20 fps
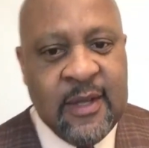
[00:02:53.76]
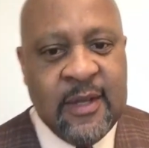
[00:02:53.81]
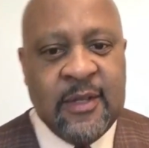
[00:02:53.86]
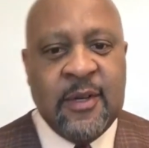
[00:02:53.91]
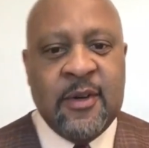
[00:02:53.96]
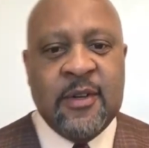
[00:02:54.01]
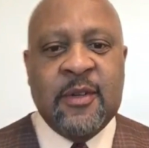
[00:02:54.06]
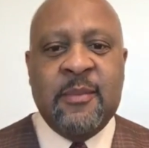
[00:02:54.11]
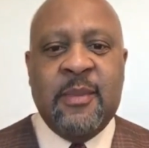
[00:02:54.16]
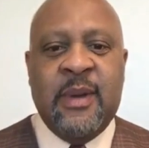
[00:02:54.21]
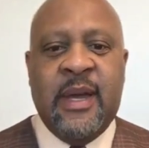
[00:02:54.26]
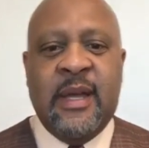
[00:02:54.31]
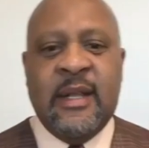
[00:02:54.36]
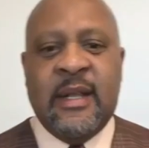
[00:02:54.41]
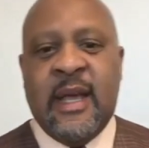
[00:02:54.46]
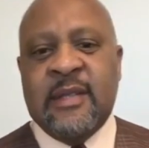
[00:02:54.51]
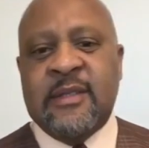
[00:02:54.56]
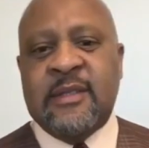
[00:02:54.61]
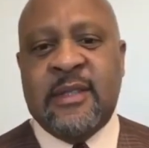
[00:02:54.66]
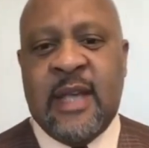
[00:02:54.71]
You know what I
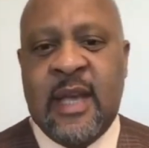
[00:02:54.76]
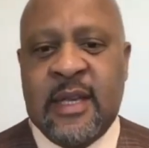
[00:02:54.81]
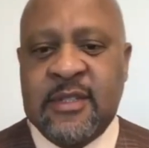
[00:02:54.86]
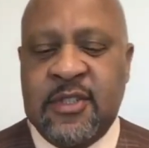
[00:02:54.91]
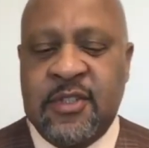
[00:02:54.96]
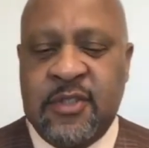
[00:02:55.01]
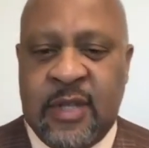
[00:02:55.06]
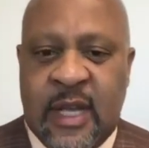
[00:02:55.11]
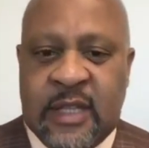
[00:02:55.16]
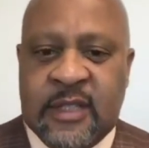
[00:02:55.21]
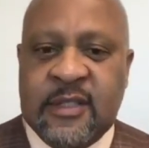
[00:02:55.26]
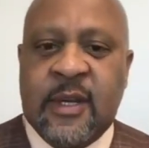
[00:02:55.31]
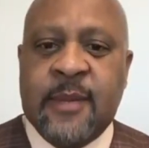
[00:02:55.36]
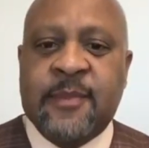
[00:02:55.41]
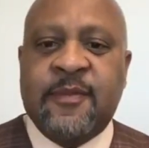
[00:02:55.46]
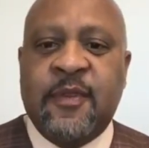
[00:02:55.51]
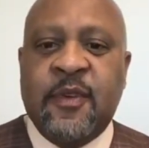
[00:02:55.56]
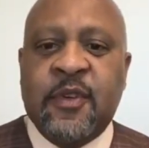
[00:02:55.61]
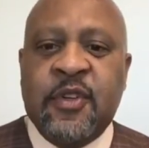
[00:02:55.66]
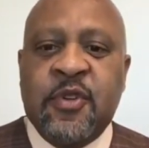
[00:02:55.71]
mean? That's that's
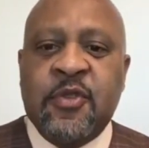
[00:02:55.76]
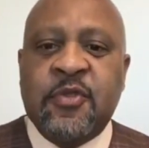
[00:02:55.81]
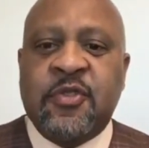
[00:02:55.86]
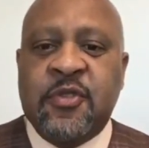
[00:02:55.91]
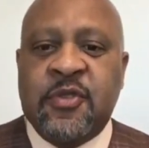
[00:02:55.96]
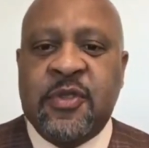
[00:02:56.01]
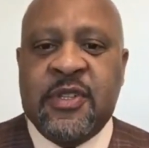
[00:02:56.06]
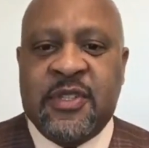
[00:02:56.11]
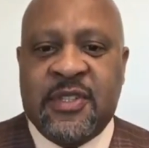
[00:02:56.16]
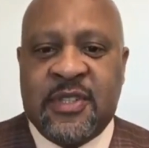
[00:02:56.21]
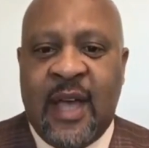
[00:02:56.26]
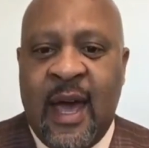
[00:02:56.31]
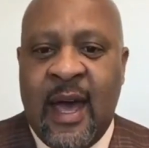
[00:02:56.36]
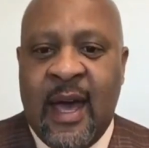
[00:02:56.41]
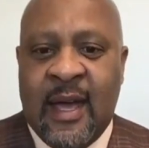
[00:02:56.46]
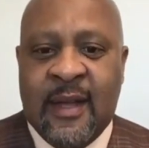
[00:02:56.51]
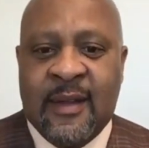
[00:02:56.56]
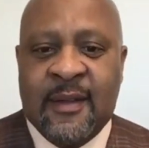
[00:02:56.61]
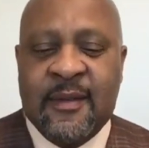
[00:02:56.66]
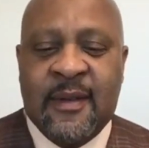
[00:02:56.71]
that's up for you to
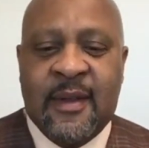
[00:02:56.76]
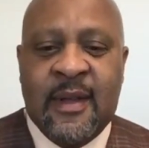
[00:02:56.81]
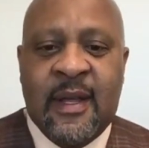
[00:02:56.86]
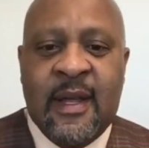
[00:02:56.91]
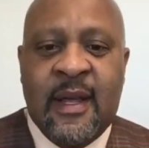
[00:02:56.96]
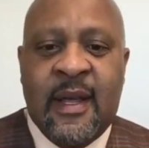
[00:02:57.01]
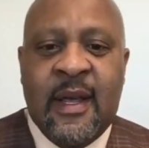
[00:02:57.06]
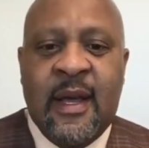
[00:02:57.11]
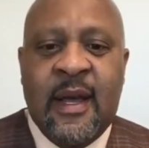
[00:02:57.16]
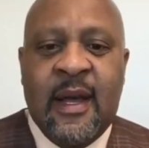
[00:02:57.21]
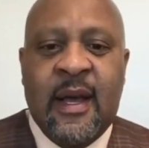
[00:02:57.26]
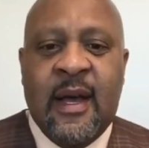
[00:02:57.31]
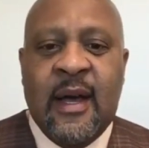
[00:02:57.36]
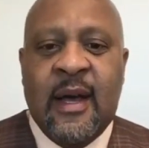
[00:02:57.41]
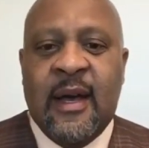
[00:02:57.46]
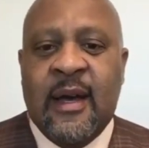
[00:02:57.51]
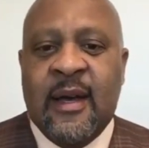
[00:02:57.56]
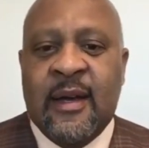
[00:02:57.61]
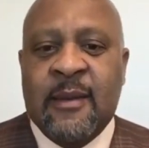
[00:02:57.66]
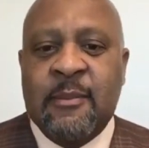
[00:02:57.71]
decide.
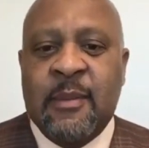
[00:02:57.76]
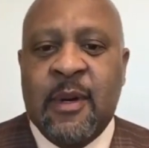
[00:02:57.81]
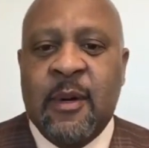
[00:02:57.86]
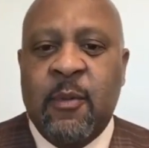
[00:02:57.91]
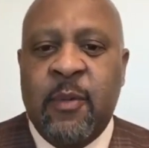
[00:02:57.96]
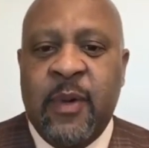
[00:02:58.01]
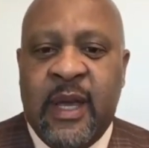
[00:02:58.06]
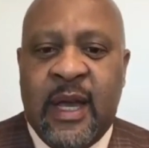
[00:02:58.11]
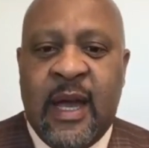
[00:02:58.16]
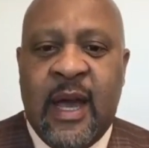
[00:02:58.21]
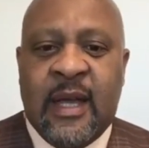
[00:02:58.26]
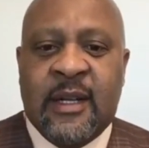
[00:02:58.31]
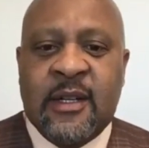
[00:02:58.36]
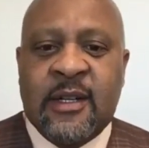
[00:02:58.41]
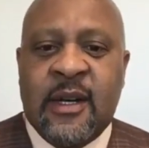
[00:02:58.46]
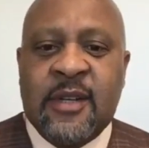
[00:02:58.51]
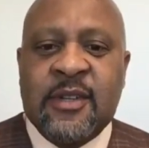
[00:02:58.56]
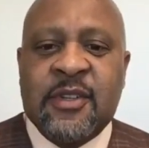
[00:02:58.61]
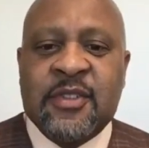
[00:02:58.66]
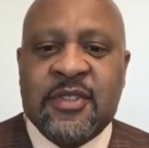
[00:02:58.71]
Uh, but we
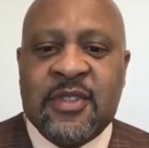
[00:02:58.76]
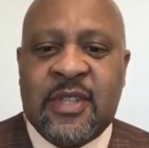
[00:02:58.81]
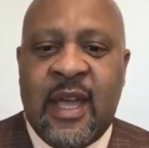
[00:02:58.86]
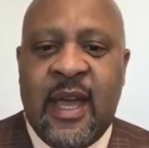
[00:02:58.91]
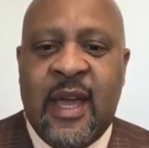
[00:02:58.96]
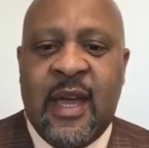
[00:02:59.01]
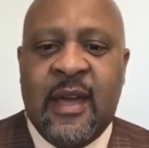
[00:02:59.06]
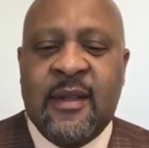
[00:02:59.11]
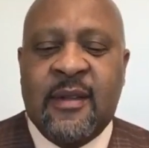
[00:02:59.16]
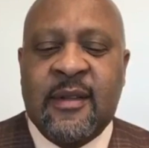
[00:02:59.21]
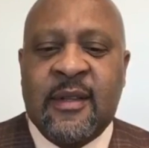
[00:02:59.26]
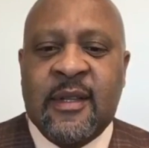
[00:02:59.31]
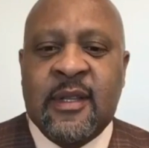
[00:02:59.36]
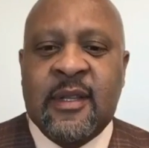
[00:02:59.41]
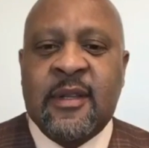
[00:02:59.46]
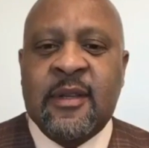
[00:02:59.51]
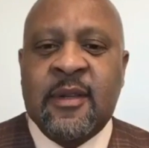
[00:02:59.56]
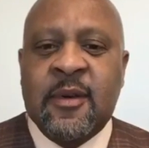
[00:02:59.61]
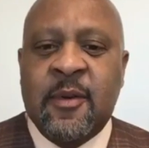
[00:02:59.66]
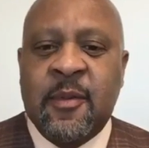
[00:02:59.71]
got to
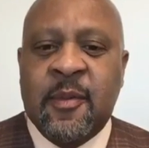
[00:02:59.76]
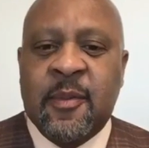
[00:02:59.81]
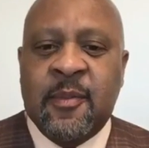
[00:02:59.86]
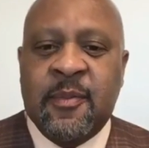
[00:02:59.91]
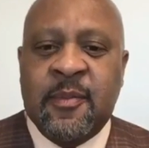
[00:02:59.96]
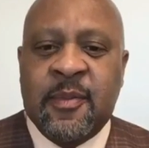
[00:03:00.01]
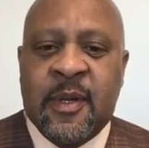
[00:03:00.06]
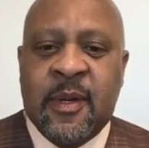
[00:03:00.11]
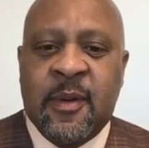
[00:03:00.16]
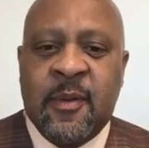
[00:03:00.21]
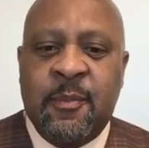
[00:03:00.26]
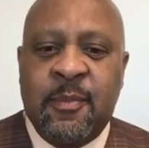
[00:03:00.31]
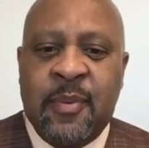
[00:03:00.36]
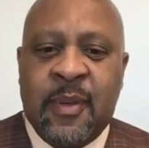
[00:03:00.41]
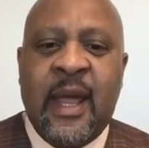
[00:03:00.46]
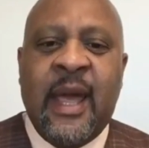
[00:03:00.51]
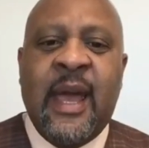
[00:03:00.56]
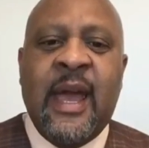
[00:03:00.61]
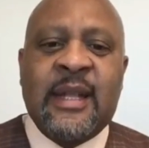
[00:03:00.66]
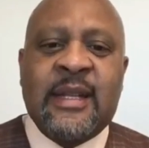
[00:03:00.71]
understand the the
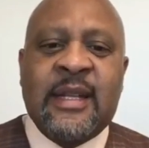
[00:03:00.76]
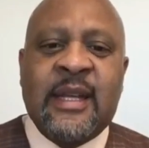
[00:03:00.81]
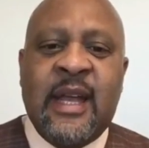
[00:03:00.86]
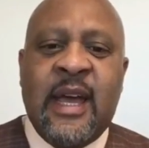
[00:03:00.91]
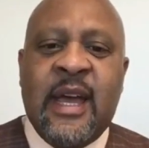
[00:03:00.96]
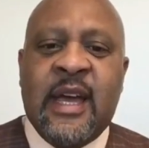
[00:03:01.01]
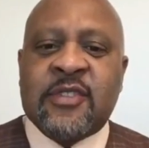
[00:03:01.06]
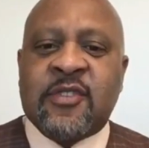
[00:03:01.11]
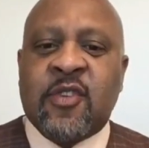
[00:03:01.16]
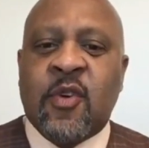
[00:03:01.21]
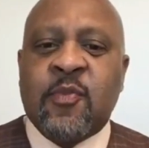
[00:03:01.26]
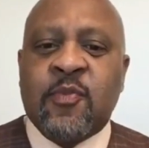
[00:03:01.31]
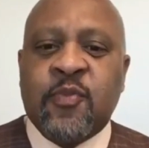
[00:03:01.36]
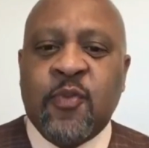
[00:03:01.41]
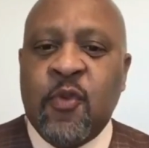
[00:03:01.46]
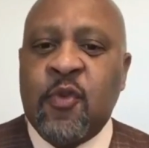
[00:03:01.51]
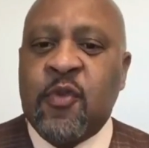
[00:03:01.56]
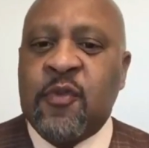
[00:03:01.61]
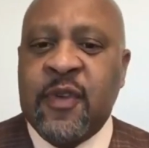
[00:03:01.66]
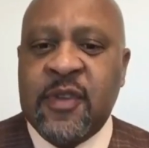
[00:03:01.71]
plan that has a
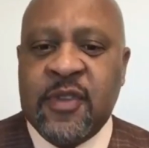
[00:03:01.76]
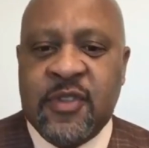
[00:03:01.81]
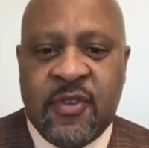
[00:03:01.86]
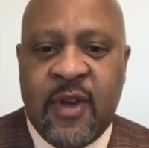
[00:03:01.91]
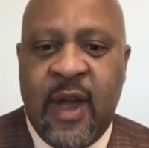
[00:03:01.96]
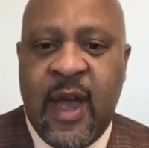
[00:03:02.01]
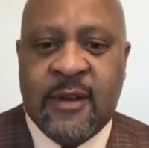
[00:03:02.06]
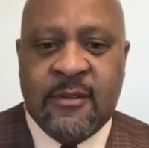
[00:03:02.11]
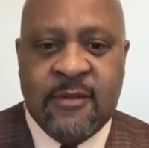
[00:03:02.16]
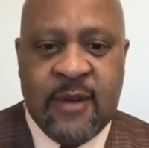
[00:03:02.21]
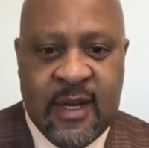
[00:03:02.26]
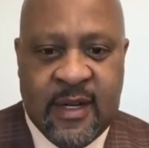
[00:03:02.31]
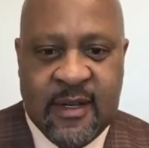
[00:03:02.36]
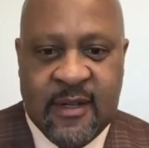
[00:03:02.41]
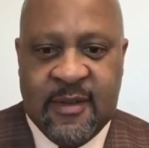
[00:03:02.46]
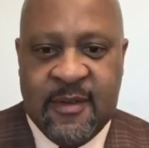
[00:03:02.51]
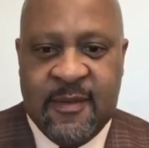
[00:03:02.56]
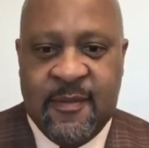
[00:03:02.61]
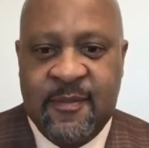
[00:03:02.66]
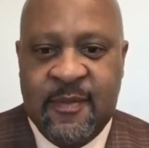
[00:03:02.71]
proven track
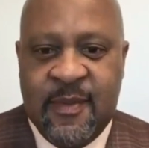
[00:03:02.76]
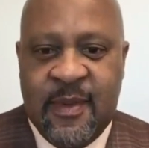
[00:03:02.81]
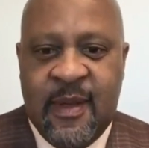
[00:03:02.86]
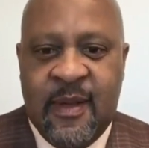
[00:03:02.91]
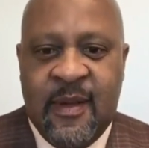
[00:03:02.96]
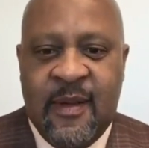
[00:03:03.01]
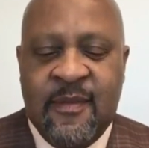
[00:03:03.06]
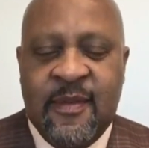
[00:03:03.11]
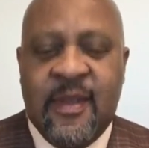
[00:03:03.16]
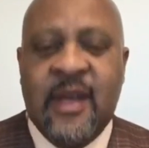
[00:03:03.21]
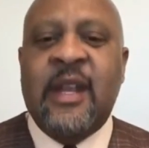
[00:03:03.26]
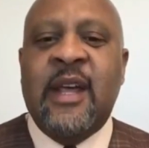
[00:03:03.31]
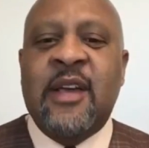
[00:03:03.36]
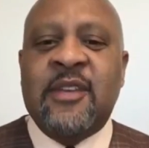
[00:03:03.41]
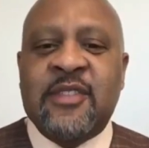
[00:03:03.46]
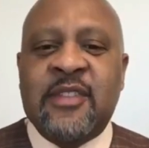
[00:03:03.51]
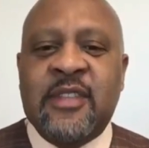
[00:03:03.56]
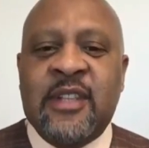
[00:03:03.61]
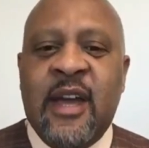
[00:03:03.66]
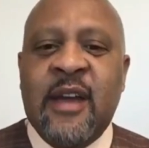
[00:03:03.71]
record
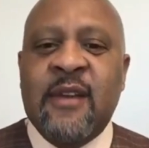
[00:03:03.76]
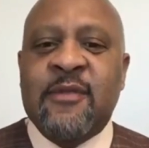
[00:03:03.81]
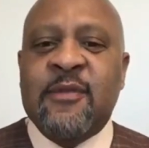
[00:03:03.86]
that has